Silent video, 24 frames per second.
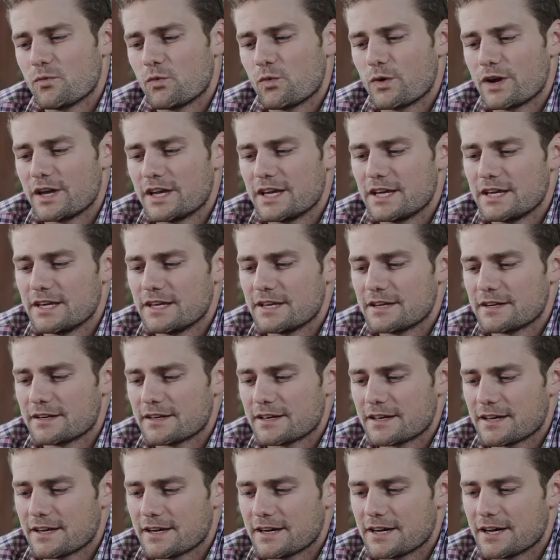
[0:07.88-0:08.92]
We
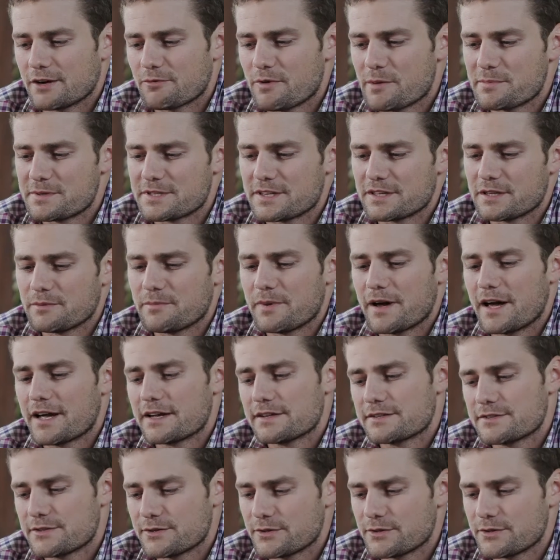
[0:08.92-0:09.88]
represent the bank